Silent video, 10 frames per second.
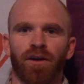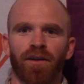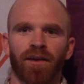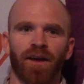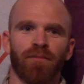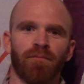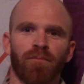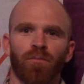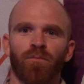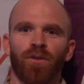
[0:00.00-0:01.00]
And
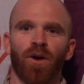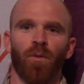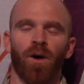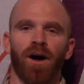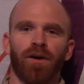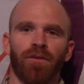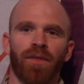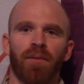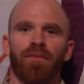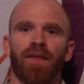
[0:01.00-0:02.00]
you know, while
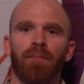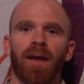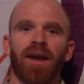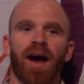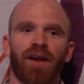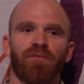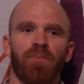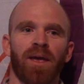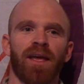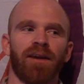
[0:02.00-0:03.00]
they may not
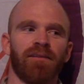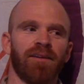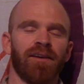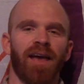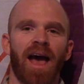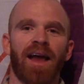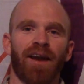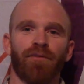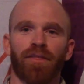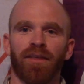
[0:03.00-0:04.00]
have been at
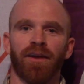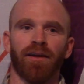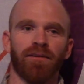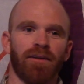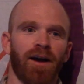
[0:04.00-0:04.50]
everything,